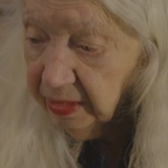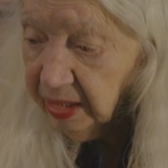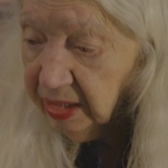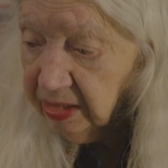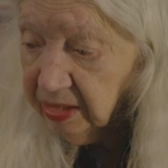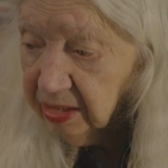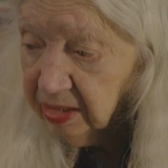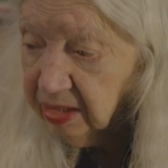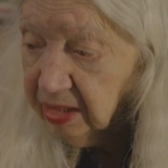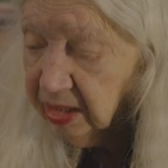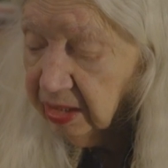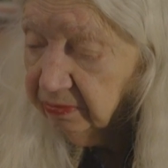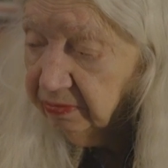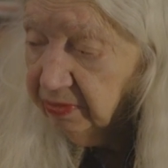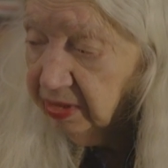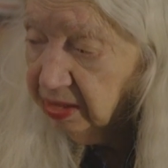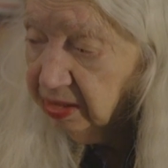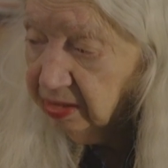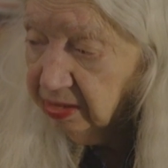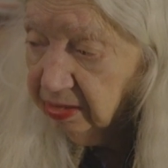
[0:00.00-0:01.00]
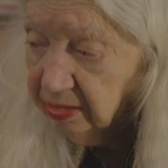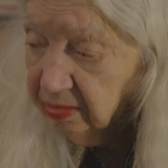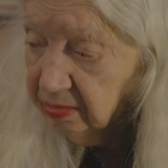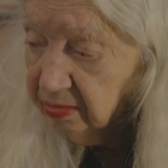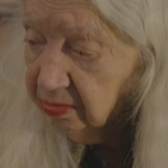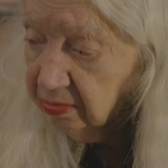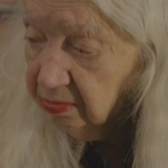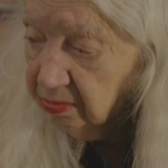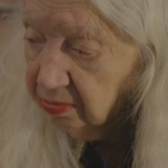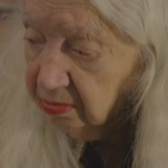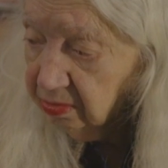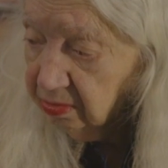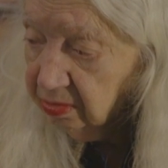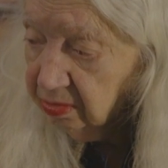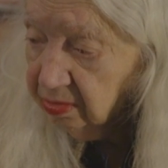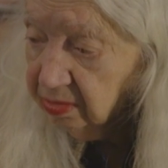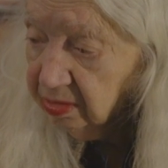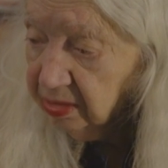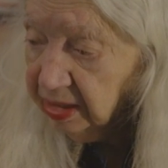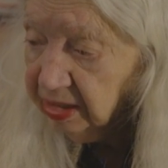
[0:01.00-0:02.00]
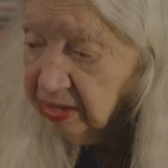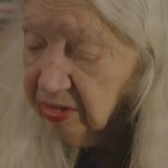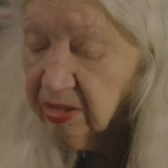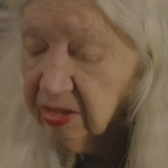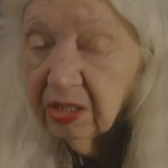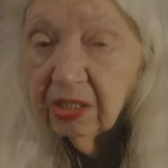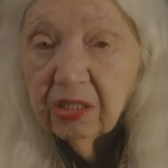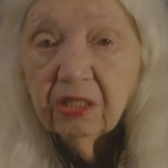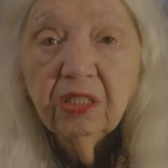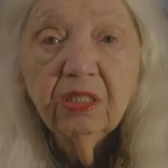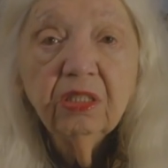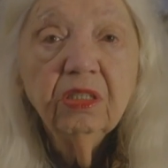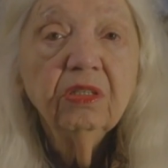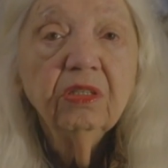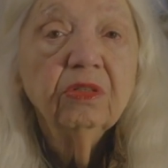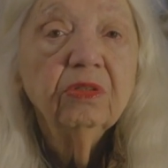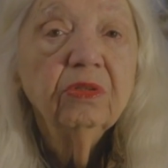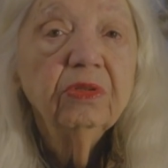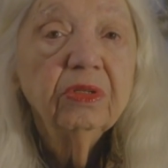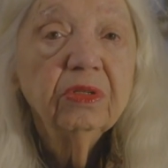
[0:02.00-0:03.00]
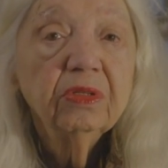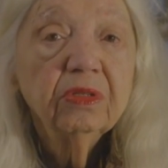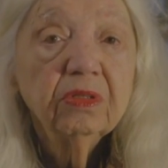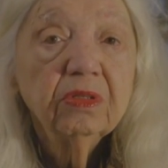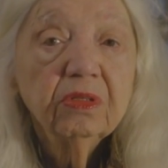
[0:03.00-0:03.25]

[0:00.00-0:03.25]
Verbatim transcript: I just loved it, and I still do.